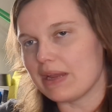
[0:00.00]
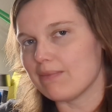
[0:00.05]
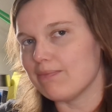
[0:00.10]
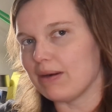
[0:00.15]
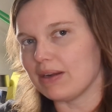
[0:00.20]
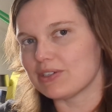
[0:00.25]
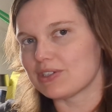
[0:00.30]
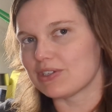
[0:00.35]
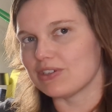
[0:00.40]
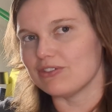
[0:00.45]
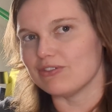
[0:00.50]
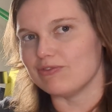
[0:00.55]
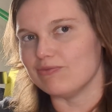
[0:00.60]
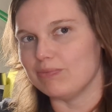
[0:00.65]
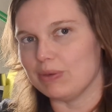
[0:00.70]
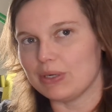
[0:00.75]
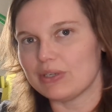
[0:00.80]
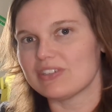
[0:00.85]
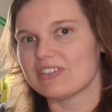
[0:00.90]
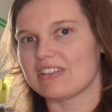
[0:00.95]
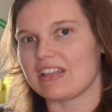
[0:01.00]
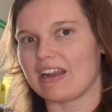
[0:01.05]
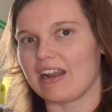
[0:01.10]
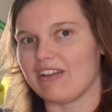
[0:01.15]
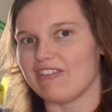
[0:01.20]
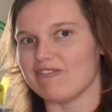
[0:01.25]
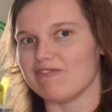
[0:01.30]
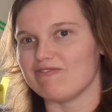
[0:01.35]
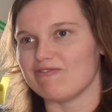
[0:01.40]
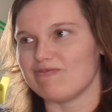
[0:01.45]
bunch of books that
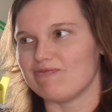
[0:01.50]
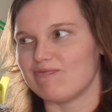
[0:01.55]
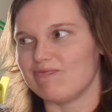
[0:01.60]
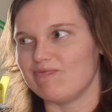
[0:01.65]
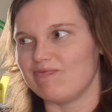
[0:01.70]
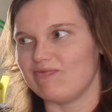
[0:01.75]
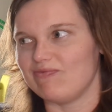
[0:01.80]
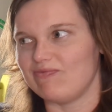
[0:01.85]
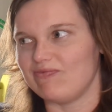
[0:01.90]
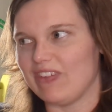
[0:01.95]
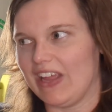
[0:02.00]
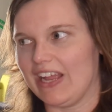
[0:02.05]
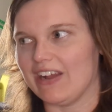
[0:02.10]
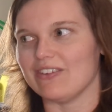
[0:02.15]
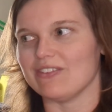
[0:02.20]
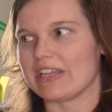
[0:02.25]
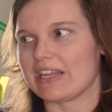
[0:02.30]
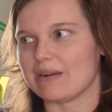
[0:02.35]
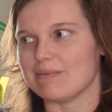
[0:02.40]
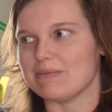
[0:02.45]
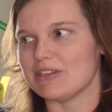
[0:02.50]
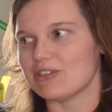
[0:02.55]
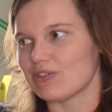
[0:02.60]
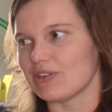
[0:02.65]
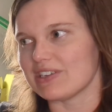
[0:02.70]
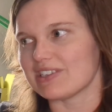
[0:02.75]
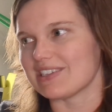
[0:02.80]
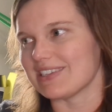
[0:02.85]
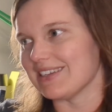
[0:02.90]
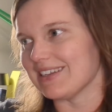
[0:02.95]
I've found that I'm
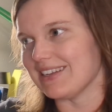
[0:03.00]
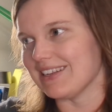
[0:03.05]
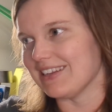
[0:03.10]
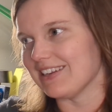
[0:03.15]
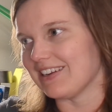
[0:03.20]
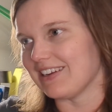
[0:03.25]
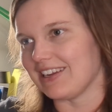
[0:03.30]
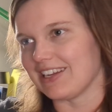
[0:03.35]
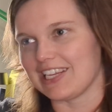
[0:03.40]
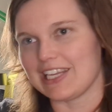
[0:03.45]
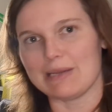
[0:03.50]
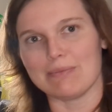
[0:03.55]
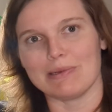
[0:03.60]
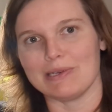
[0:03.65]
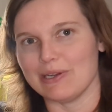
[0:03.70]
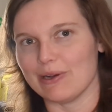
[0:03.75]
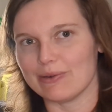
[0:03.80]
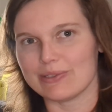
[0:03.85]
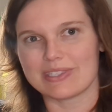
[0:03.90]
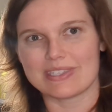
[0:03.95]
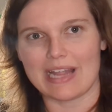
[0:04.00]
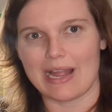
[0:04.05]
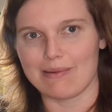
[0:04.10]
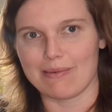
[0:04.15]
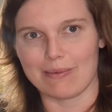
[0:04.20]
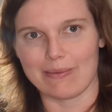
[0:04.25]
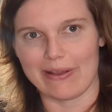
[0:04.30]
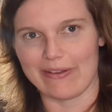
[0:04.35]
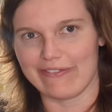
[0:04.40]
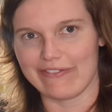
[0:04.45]
interested in, and I keep a notes tab
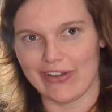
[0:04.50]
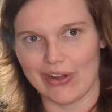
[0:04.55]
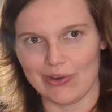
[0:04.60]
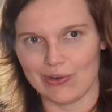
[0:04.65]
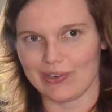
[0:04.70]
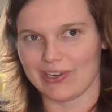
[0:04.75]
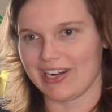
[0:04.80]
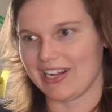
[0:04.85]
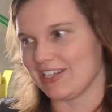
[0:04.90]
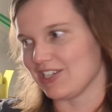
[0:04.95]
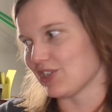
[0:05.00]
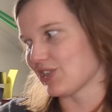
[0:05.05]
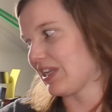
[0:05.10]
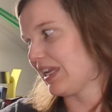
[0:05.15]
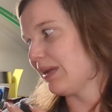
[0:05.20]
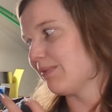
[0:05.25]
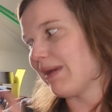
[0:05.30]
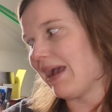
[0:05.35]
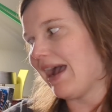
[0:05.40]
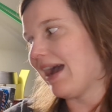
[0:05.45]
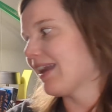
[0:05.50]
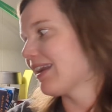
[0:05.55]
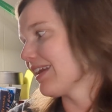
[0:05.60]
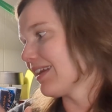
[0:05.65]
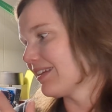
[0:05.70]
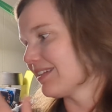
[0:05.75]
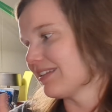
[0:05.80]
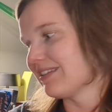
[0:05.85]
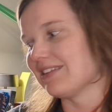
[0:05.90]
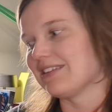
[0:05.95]
on my phone and I just keep
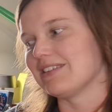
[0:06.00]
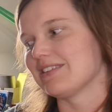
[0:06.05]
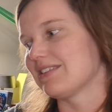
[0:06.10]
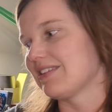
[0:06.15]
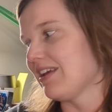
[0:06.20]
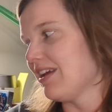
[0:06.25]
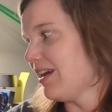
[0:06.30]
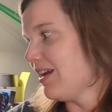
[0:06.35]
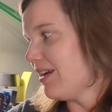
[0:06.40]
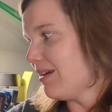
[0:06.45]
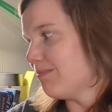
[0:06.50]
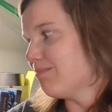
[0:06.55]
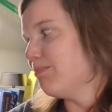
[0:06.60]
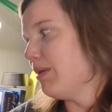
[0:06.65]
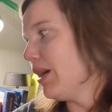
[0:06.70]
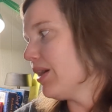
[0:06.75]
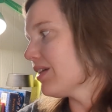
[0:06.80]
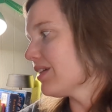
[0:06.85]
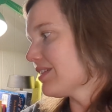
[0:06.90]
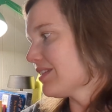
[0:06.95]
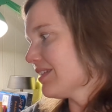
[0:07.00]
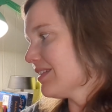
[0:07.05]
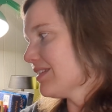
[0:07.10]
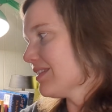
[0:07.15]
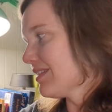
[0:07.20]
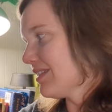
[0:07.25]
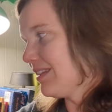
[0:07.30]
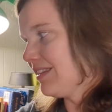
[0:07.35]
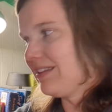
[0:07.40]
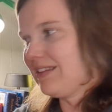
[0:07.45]
adding to these
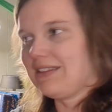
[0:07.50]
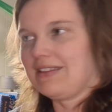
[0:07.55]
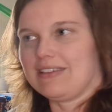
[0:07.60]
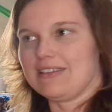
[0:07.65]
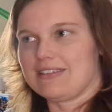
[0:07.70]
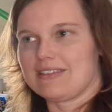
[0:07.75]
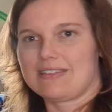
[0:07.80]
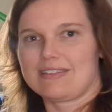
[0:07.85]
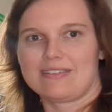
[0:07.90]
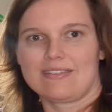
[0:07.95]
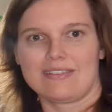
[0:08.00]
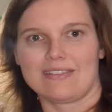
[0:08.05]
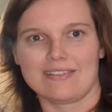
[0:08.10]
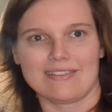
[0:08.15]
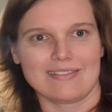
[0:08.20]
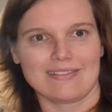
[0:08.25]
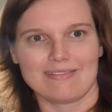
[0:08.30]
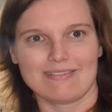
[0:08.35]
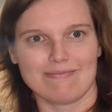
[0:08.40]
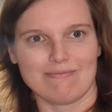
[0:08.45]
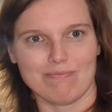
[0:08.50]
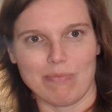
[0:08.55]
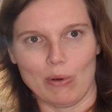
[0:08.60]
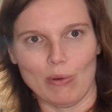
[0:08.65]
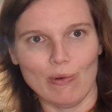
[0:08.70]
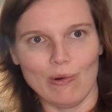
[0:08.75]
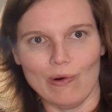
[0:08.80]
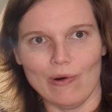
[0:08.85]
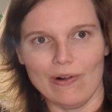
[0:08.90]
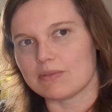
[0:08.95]
boxes and this
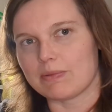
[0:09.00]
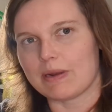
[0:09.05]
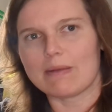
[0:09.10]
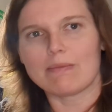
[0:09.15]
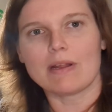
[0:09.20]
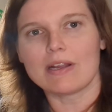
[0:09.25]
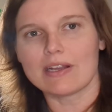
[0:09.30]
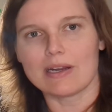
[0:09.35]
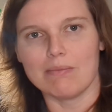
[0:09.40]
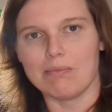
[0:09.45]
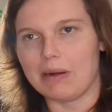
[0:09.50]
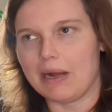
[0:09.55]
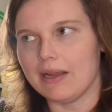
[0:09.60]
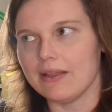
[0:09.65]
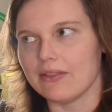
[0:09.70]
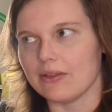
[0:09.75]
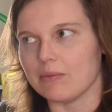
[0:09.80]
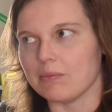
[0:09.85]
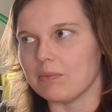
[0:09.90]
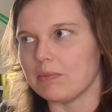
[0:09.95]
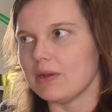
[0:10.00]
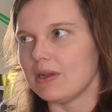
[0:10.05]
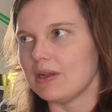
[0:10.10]
bowl. But I'm not going to buy them.